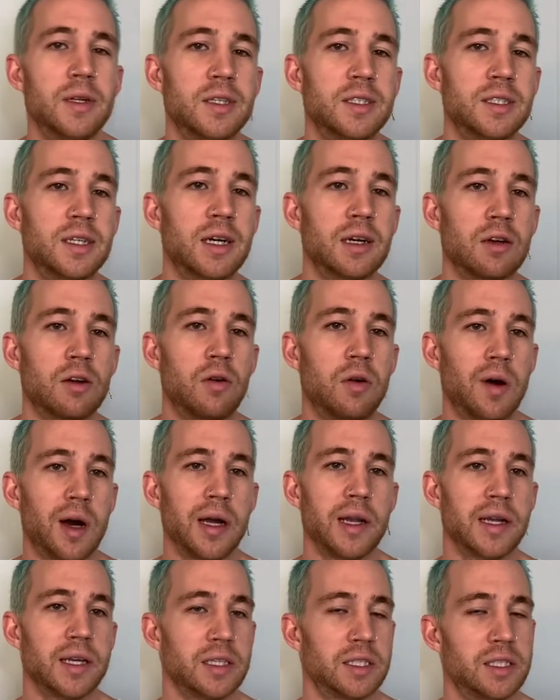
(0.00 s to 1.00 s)
is not
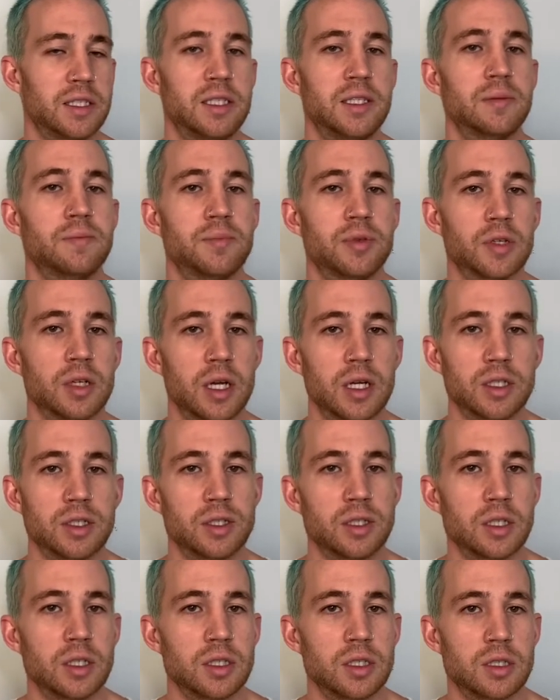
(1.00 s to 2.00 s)
quite as simple as
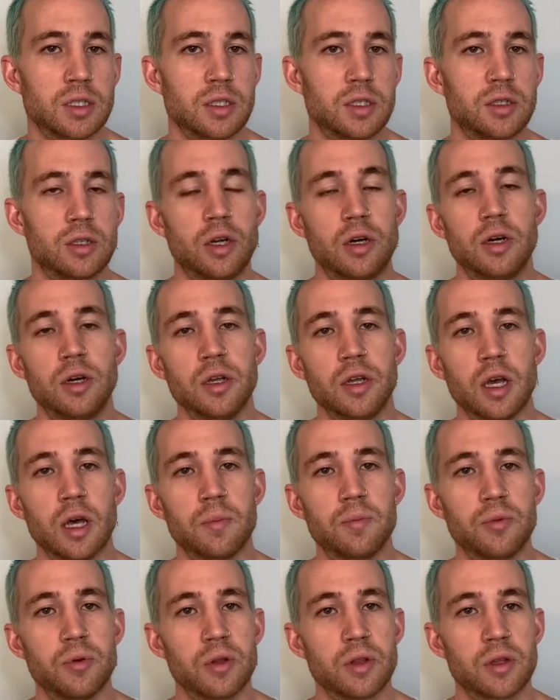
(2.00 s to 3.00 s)
just turning
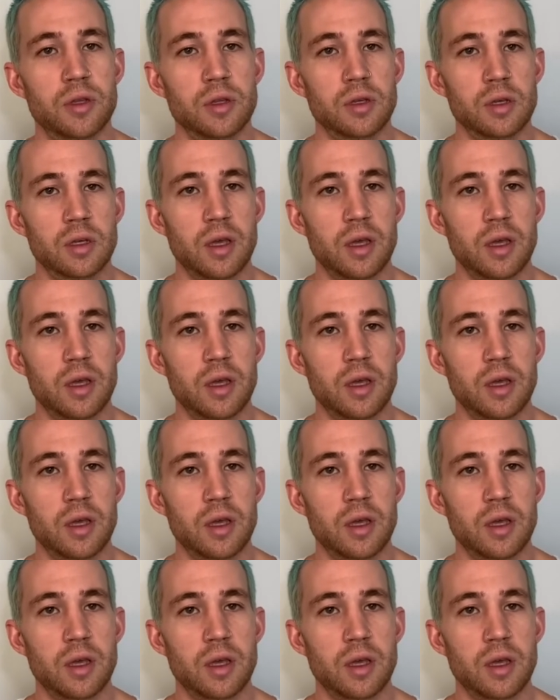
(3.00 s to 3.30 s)
up with